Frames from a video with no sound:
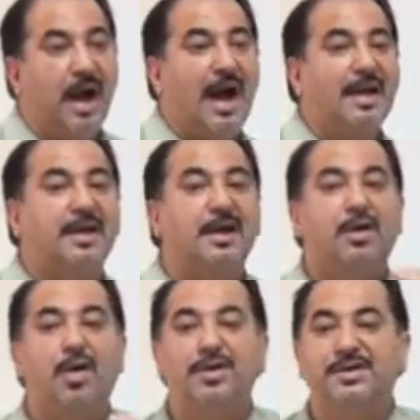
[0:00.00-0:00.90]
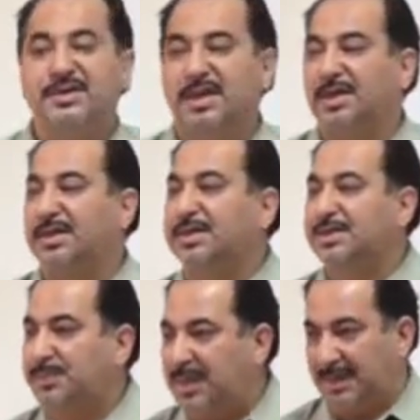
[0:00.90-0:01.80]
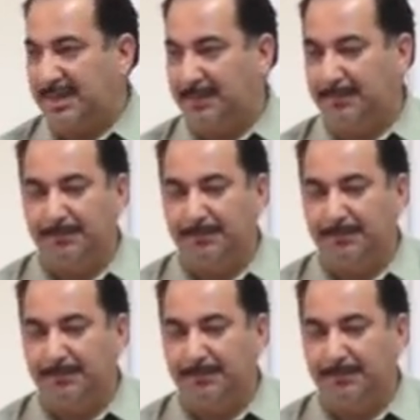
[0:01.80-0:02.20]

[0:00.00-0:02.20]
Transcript: at a constant speed.